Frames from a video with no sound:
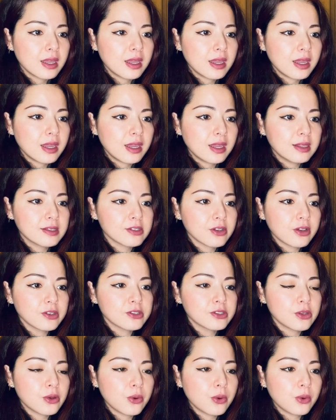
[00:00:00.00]
it's
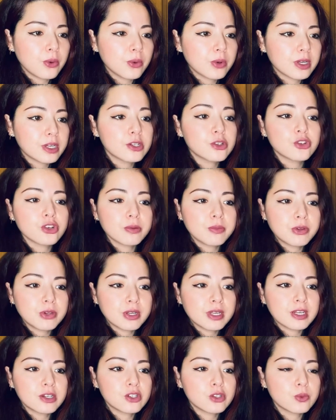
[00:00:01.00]
also
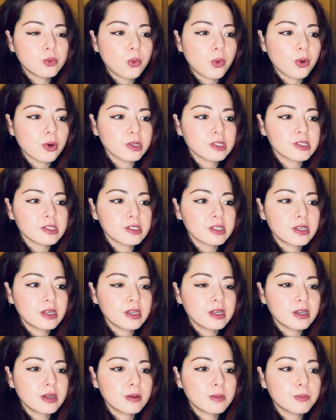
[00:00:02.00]
contributing towards
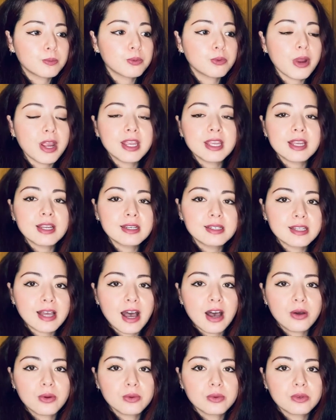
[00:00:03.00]
the breaking
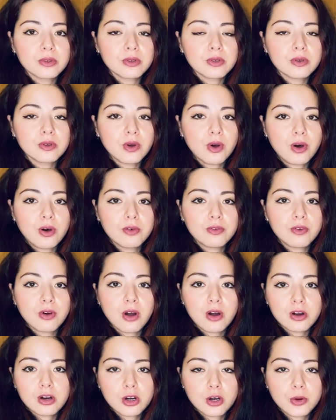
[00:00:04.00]
down of
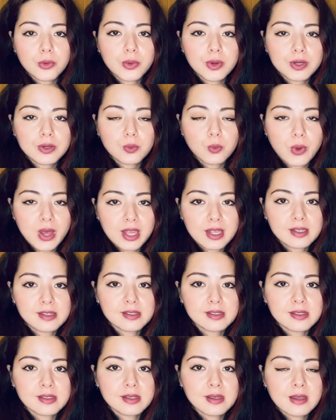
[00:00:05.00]
our current
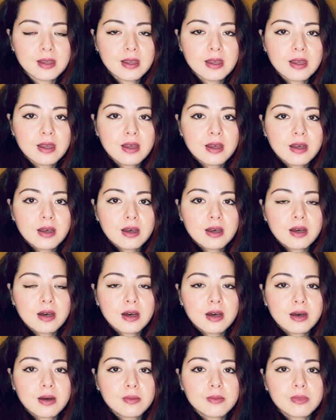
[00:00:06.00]
ways.
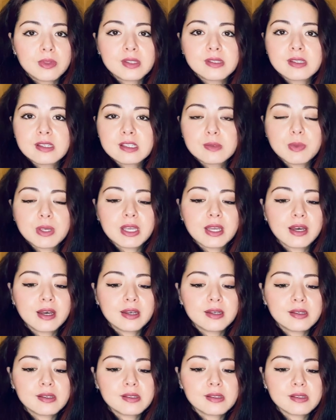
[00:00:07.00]
This is
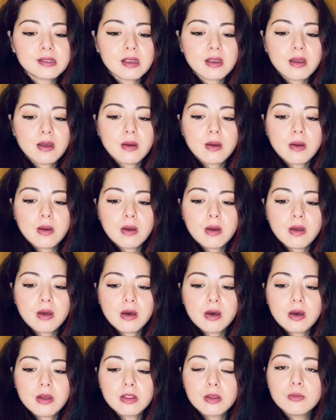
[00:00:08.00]
because
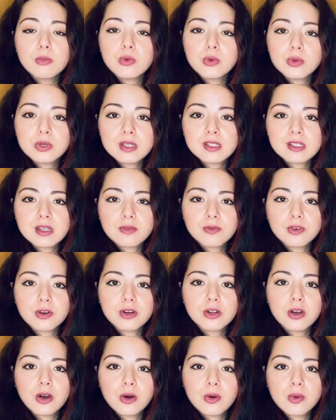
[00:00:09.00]
the moon is in
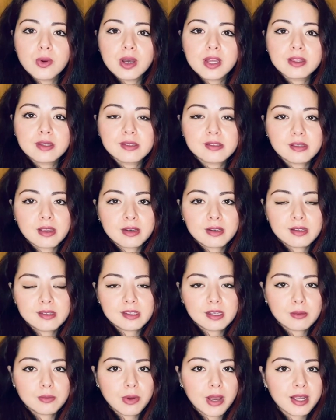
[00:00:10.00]
Virgo and the sun is
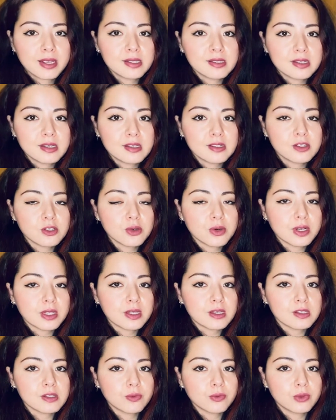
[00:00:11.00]
in Pisces during
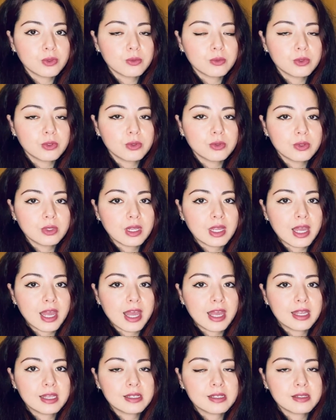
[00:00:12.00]
this full moon,
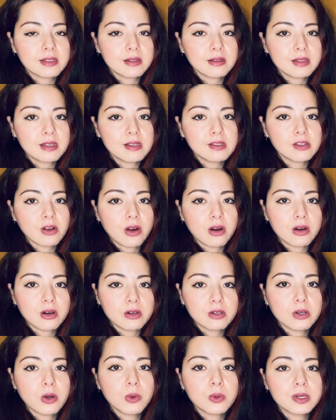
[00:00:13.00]
and these are
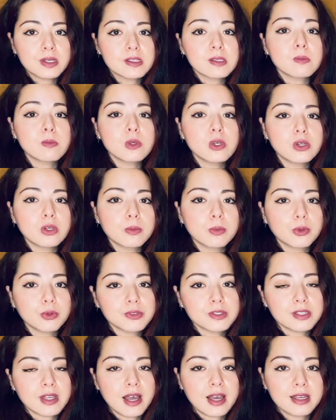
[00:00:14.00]
known as mutable
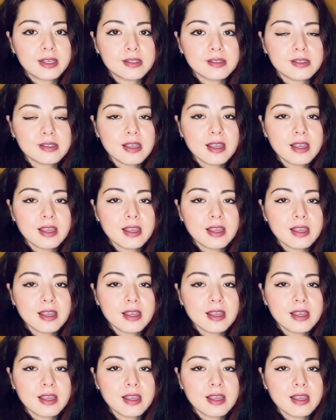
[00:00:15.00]
signs,